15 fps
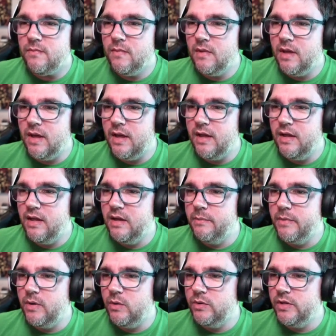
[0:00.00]
I am
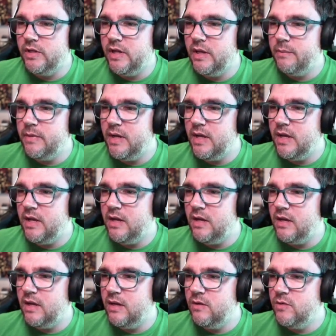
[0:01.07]
an old alumni.
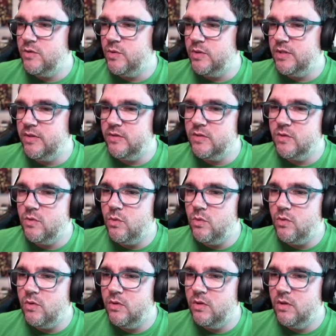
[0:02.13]
I used to attend the
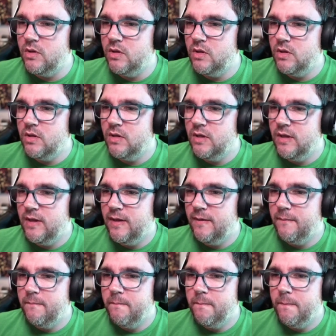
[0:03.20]
school.
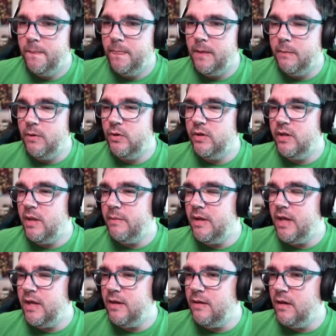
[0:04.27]
I'm an old
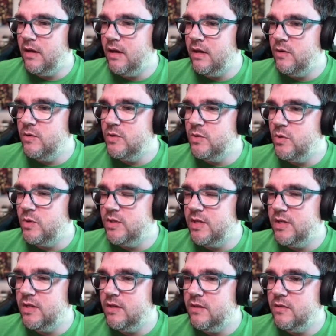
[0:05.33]
alumni. I used to
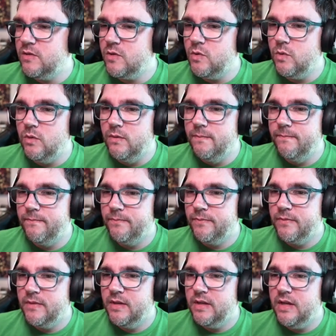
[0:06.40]
attend the school.
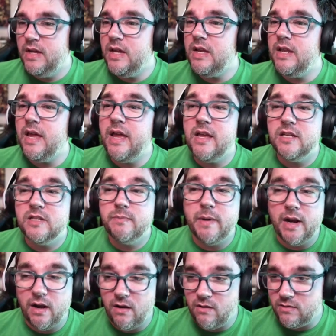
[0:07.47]
It has
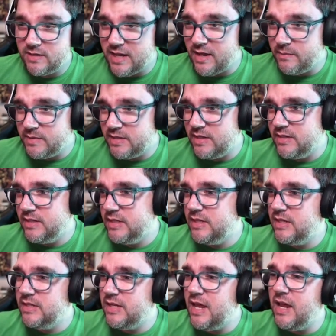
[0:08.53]
been a long time since this
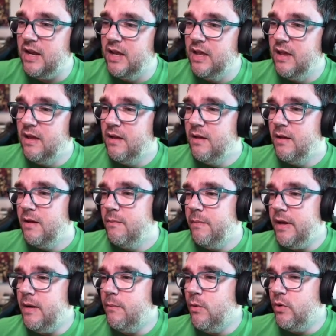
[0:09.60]
has not
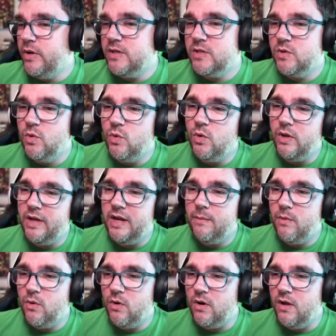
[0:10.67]
been a boarding school
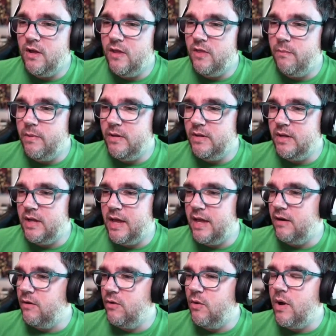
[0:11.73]
anymore. Uh, the building, I
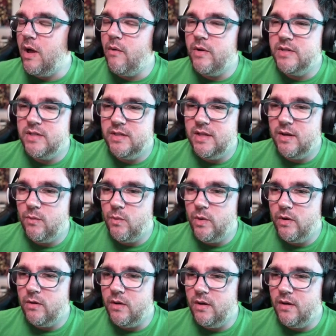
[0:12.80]
don't know how I said that
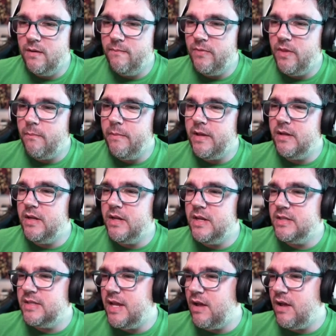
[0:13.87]
weird. Um, the building is now